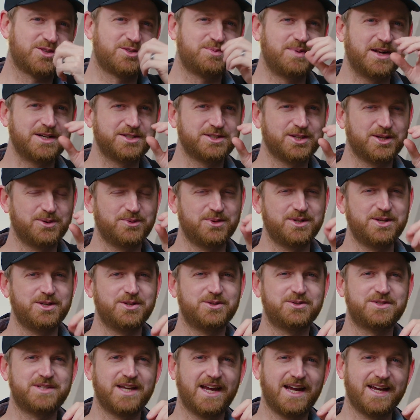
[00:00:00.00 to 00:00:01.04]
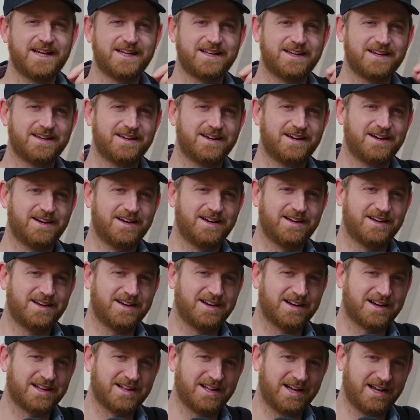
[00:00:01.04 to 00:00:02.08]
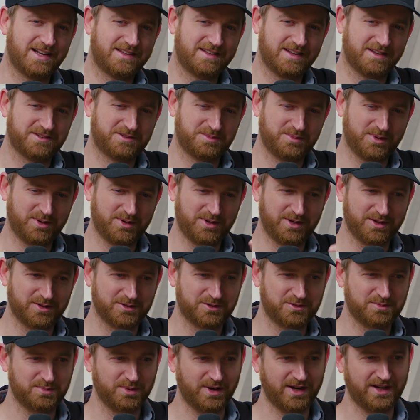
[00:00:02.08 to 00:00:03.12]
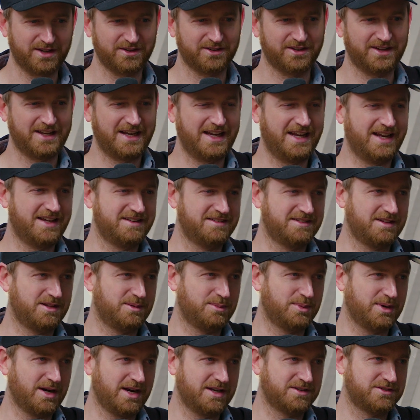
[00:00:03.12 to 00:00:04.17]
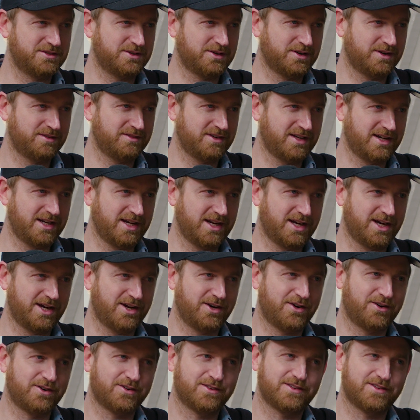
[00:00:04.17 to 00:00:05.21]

Well, especially when you take a client testimonial and sprinkle it into the brand story video.